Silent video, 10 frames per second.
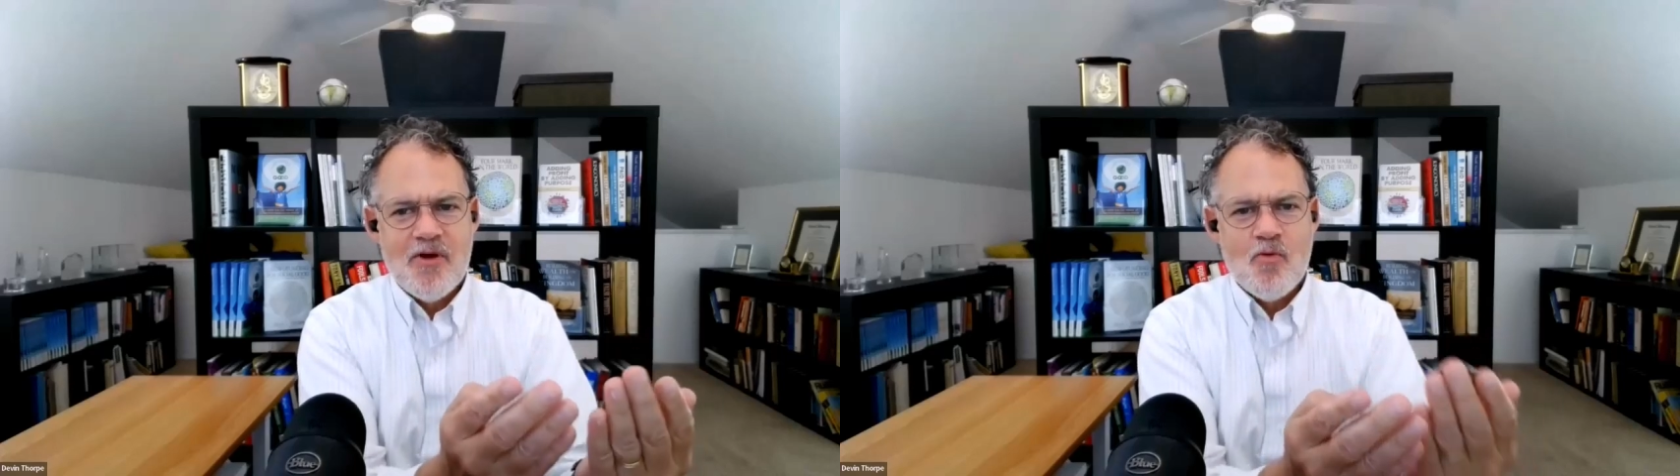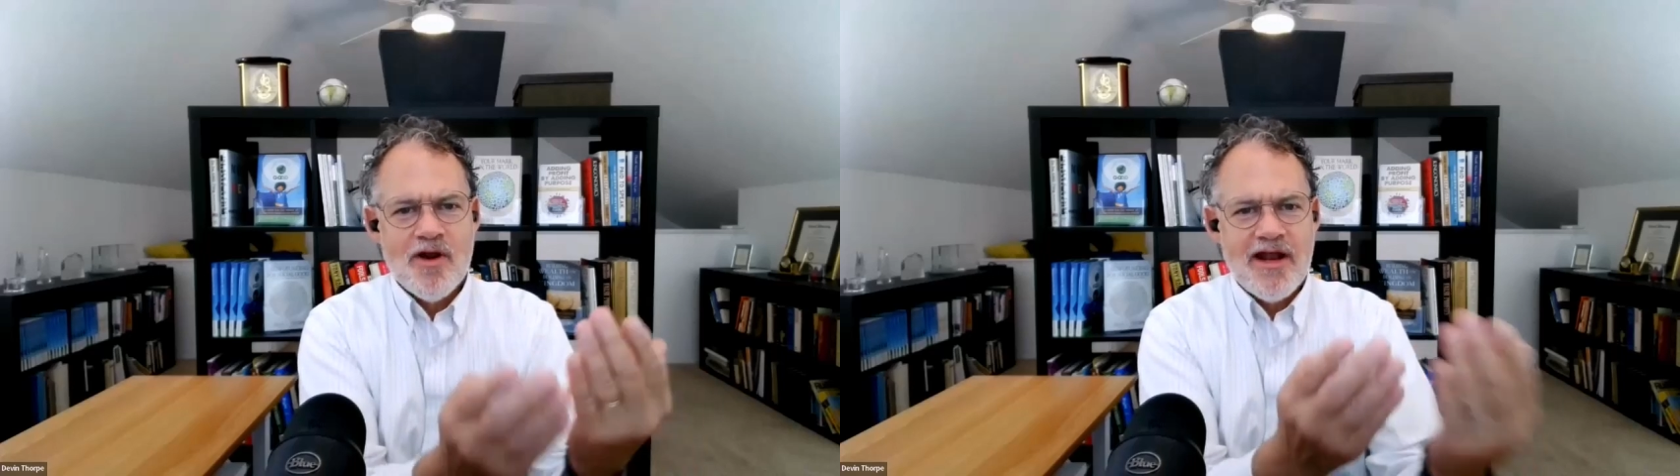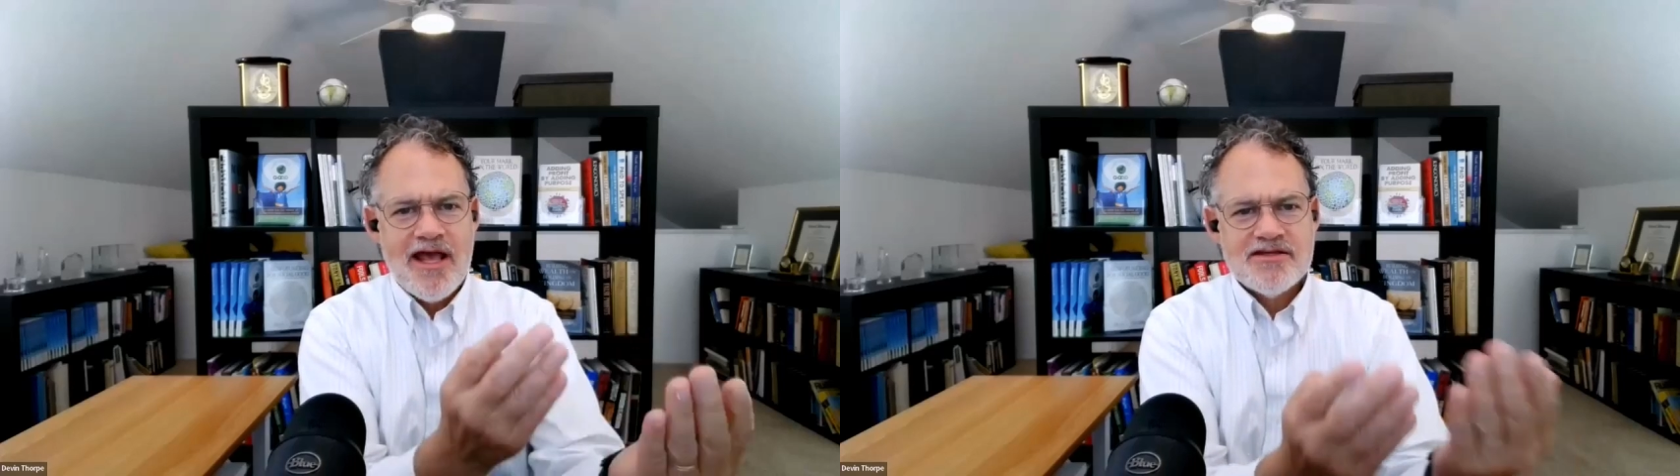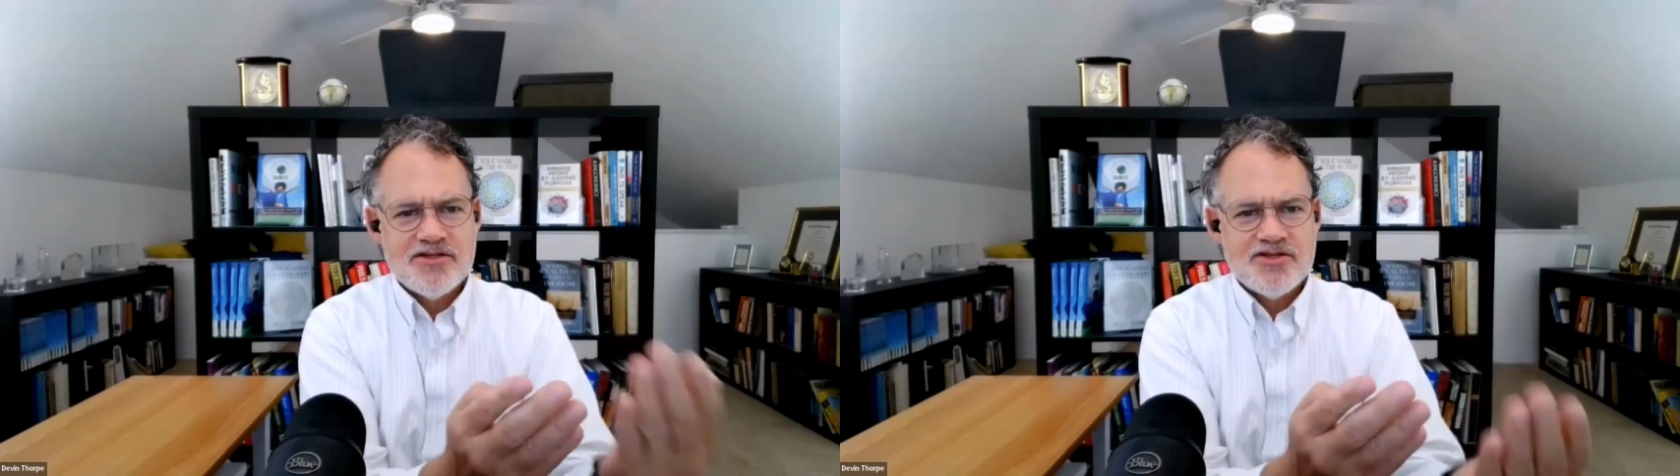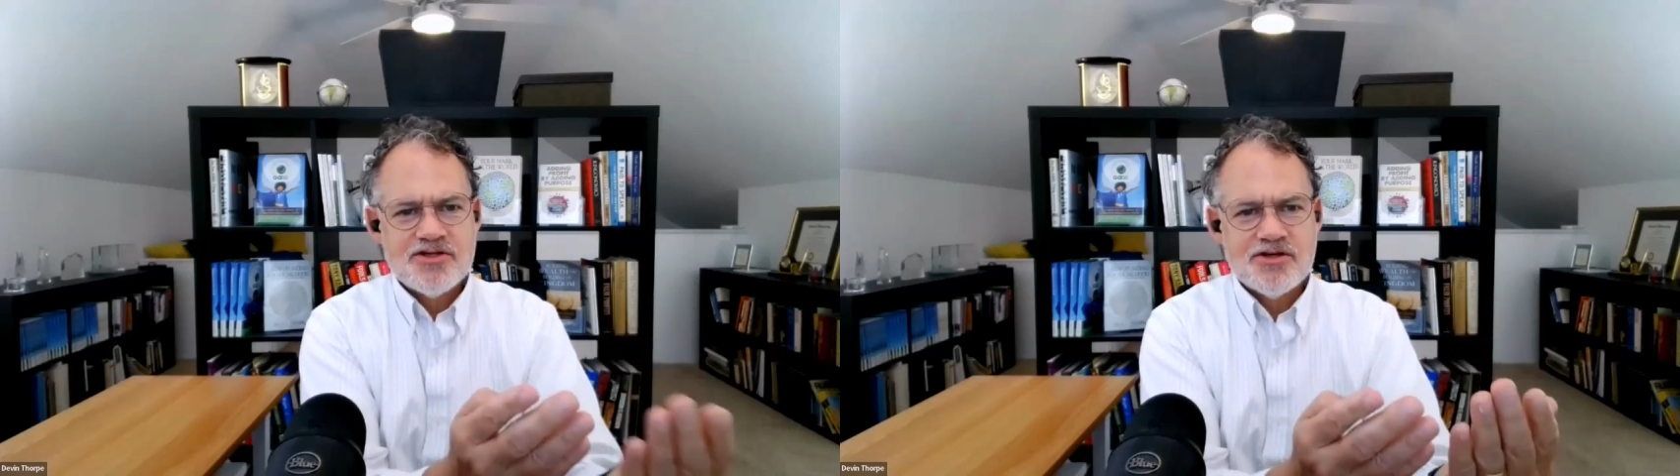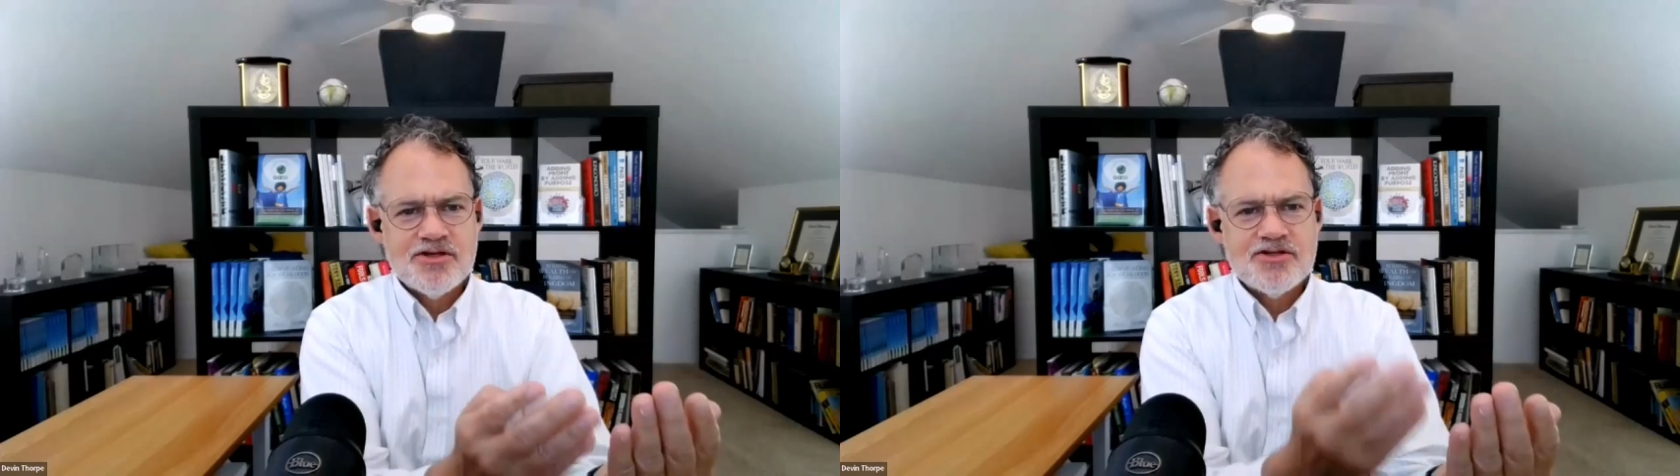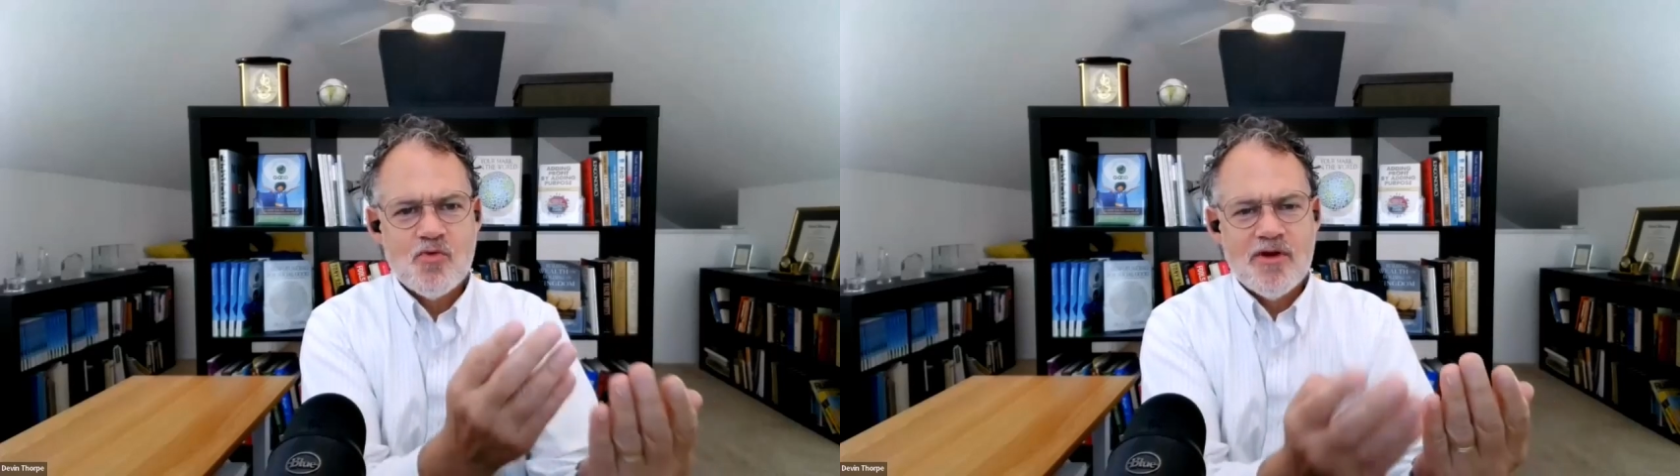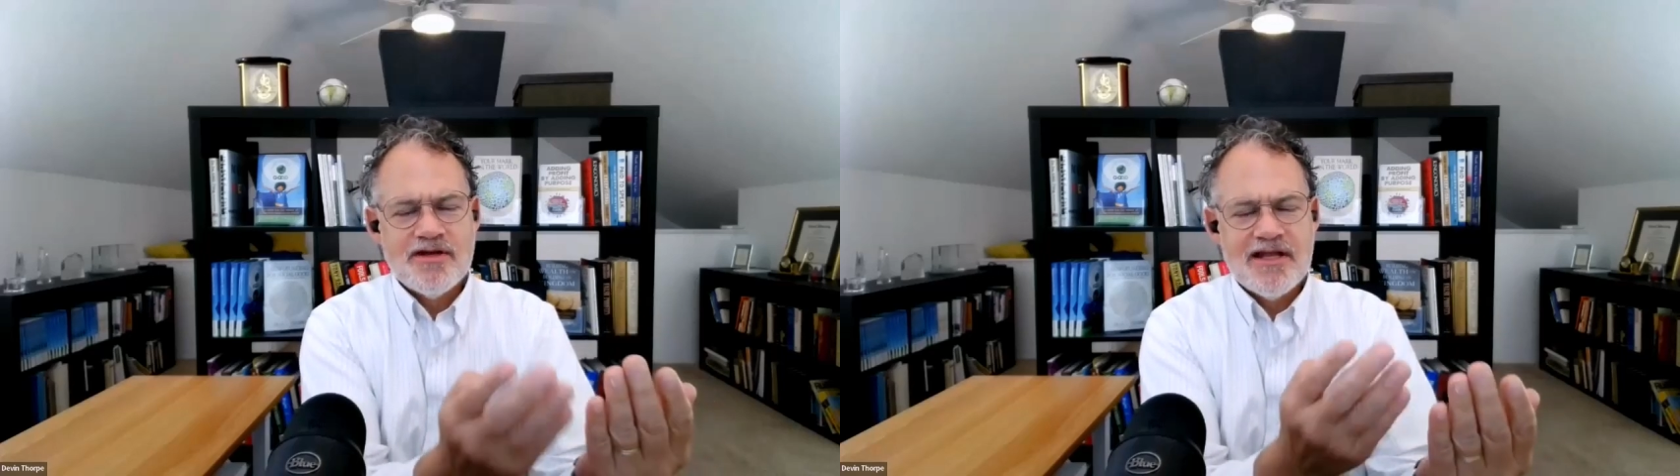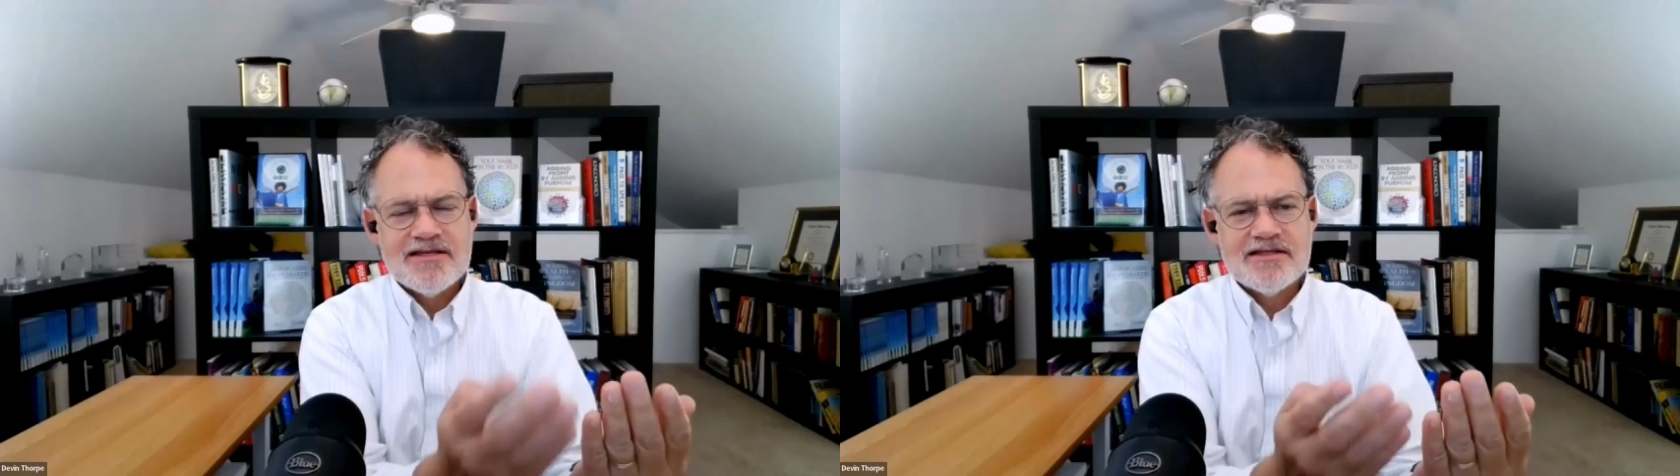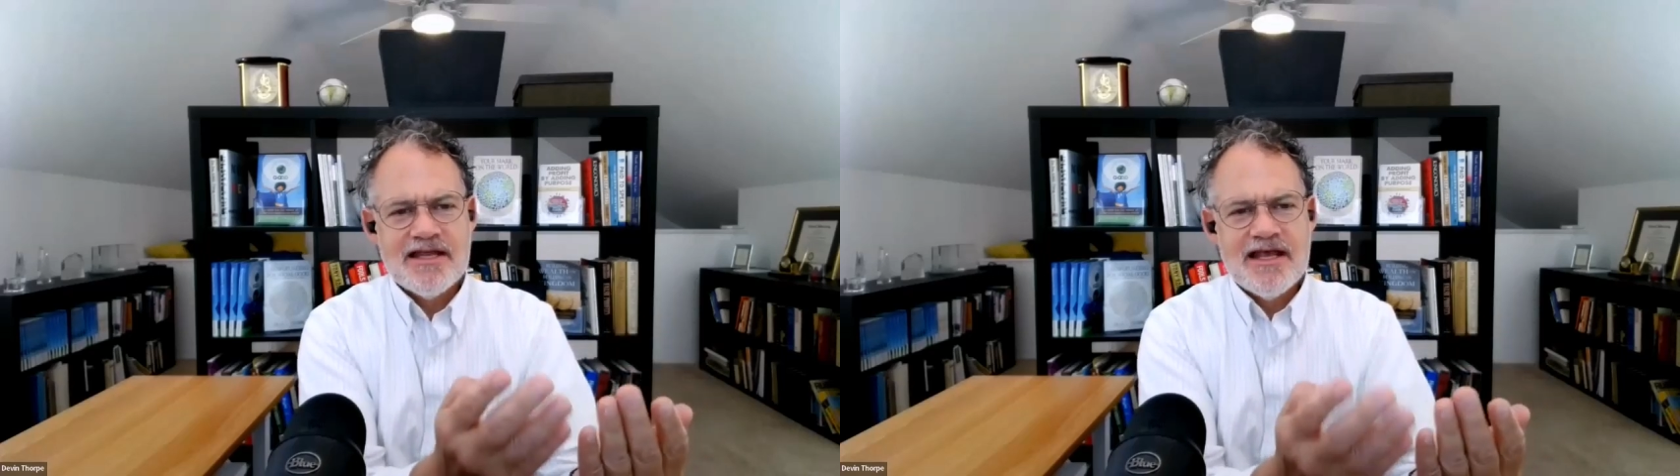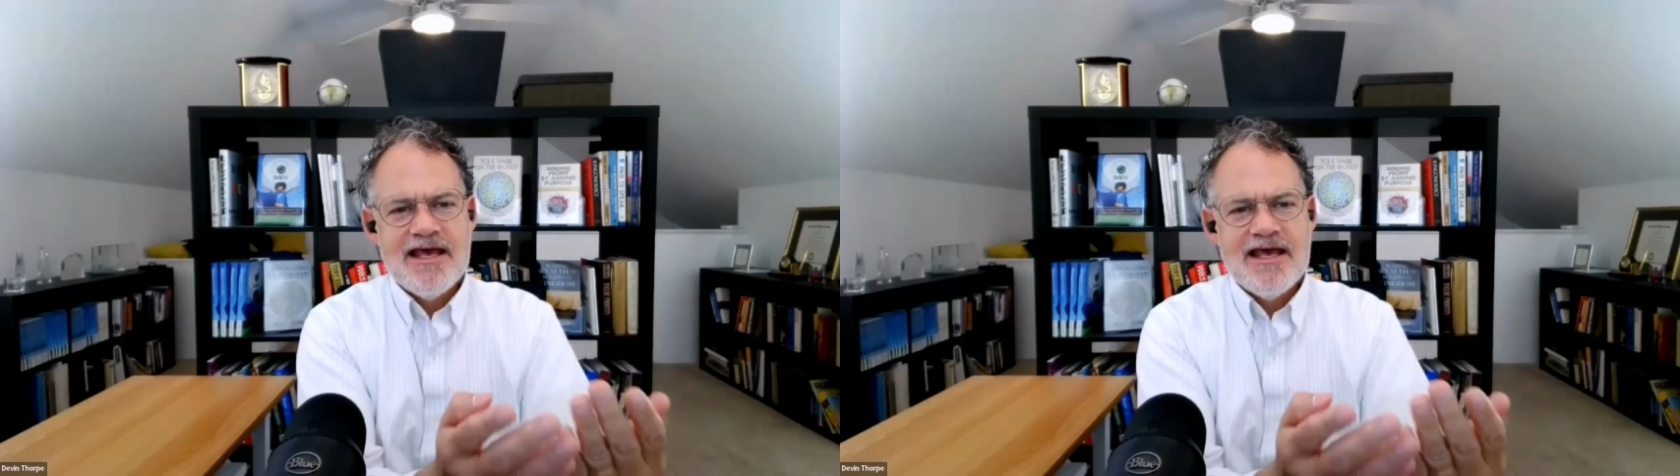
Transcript: one has insurance, one doesn't.